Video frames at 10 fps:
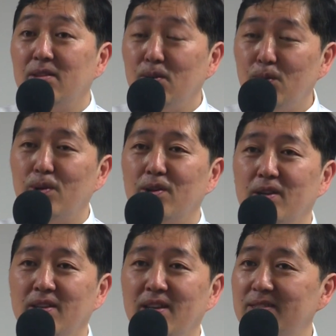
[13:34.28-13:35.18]
Don't
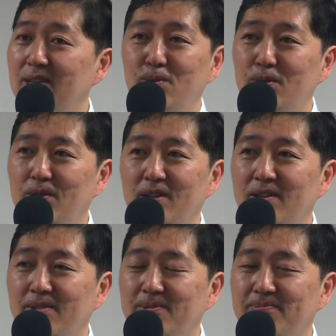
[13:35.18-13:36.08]
worry, that's not who you
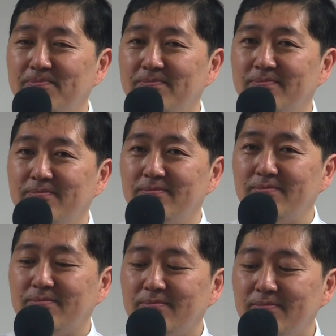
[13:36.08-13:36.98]

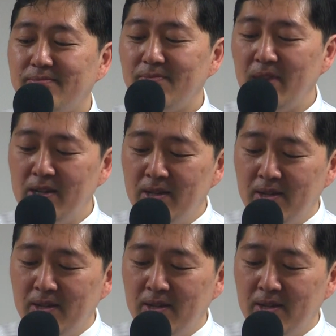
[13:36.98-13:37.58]
are.